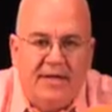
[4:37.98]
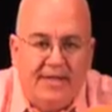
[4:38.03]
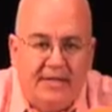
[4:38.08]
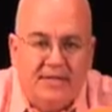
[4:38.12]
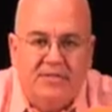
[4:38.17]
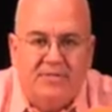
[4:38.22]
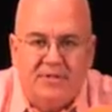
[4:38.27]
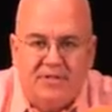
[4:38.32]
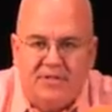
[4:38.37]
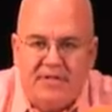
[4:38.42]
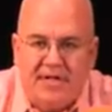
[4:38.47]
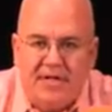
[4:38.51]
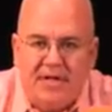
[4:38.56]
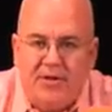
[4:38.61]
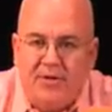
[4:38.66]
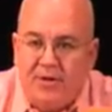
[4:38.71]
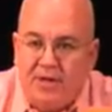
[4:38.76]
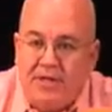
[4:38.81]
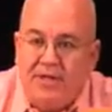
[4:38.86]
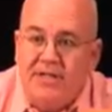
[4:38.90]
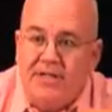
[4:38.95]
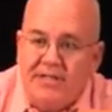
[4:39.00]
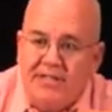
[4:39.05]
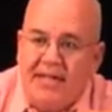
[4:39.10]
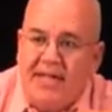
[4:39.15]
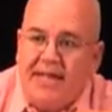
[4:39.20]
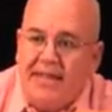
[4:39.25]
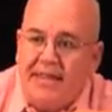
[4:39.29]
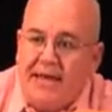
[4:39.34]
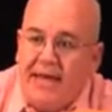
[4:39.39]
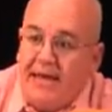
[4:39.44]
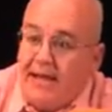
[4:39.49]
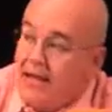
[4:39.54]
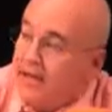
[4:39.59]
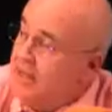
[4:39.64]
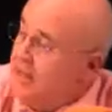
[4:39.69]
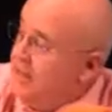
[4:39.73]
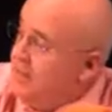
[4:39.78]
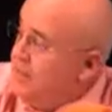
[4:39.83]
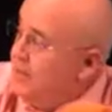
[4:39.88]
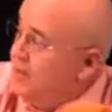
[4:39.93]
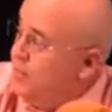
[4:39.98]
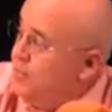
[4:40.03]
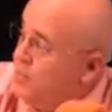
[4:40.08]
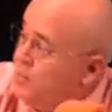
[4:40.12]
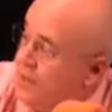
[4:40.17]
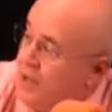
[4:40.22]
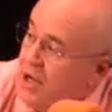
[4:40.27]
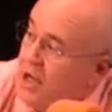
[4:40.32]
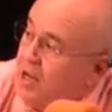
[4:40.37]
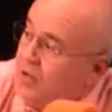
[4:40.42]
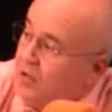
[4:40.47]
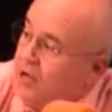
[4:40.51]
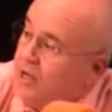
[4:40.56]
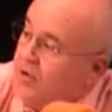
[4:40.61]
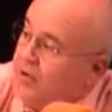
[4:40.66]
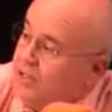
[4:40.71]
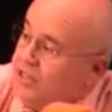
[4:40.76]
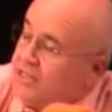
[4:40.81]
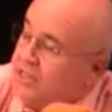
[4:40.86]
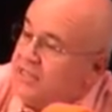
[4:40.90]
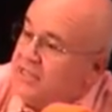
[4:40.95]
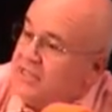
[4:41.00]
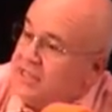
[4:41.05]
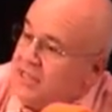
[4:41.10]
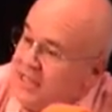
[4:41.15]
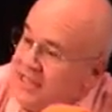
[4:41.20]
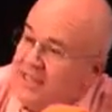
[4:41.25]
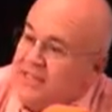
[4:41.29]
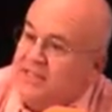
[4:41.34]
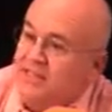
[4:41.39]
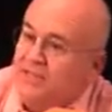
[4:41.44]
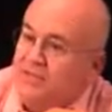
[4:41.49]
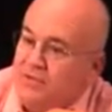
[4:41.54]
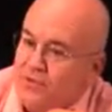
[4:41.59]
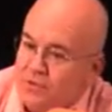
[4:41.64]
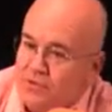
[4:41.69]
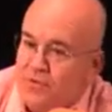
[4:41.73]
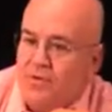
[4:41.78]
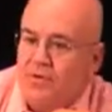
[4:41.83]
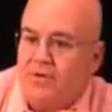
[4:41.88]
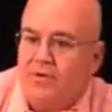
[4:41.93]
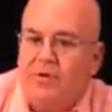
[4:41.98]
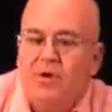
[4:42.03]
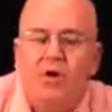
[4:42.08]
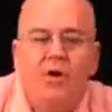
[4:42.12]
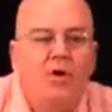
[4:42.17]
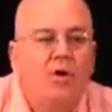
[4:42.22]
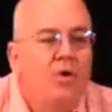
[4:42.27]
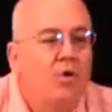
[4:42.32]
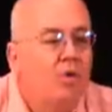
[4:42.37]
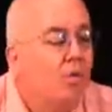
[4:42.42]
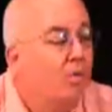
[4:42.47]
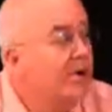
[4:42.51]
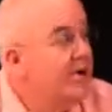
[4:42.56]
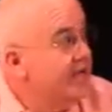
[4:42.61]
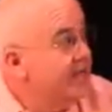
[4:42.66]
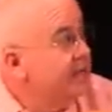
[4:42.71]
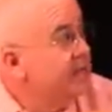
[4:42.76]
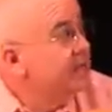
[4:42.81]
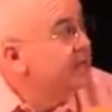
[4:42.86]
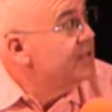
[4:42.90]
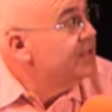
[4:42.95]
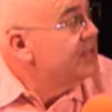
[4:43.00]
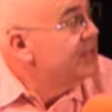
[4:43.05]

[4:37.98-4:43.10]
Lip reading: is for sale, you can say that, but we all know it just isn't true. What is for